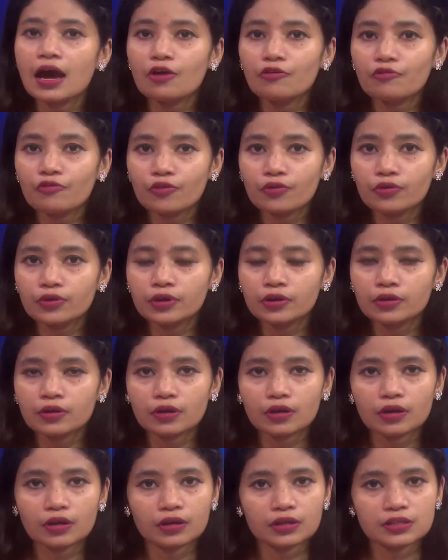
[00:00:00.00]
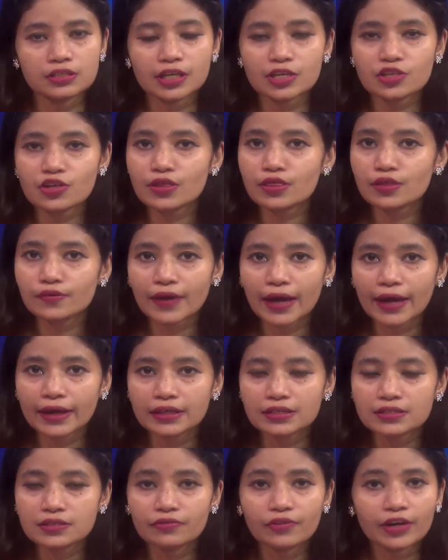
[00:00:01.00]
food such as
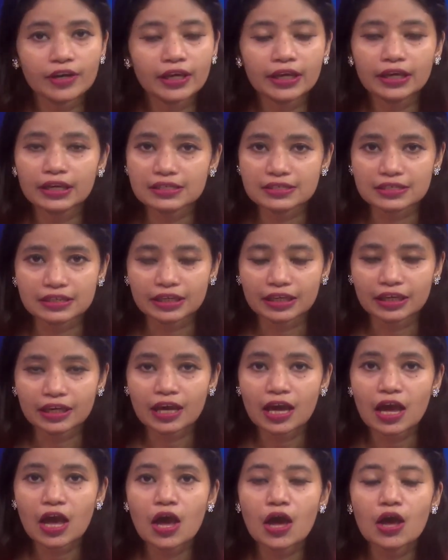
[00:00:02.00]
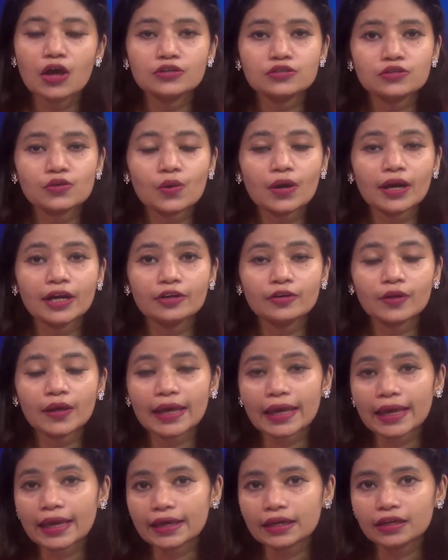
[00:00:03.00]
rice very easily. So country
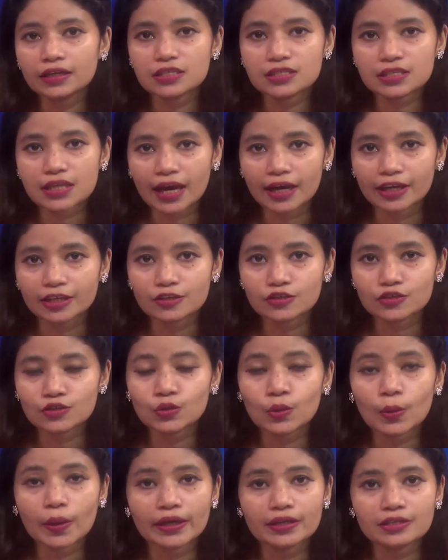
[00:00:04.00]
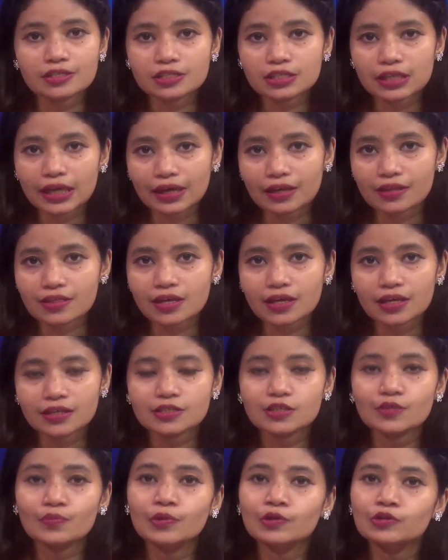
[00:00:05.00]
A decides to exchange
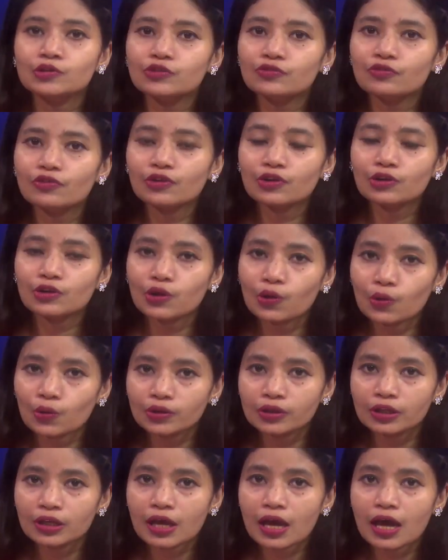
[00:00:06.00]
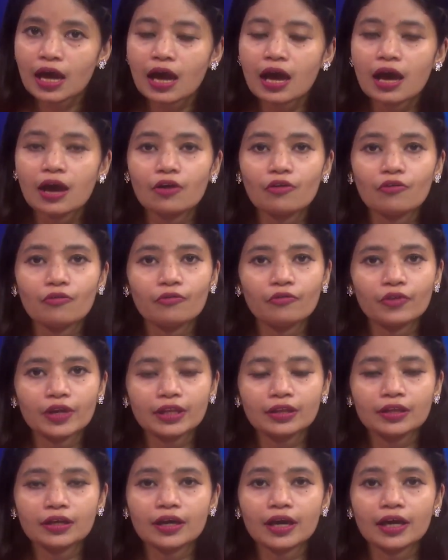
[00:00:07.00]
its beautiful cloth
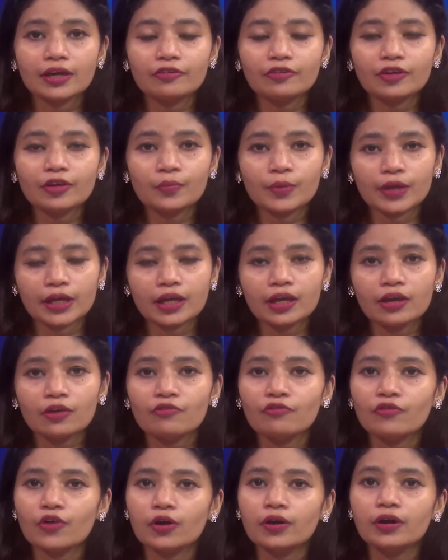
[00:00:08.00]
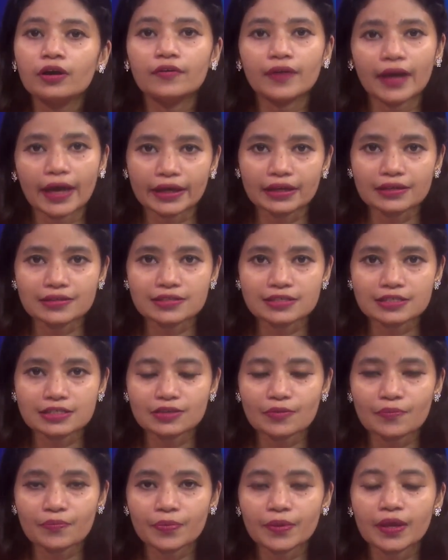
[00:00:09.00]
with country B for
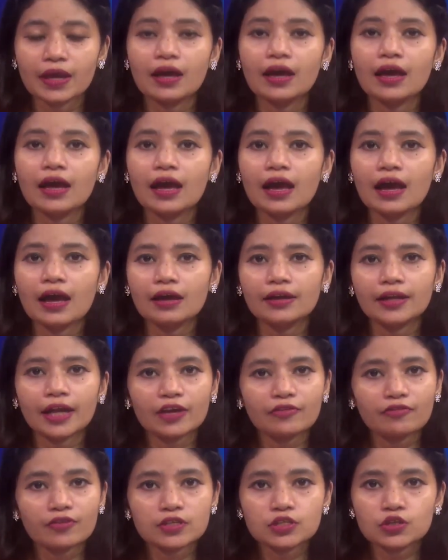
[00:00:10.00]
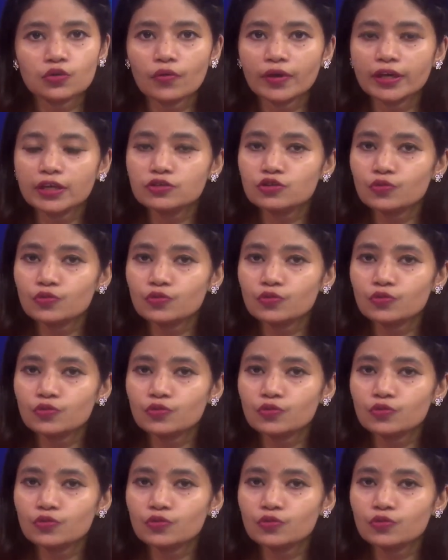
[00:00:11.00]
rice. Life was going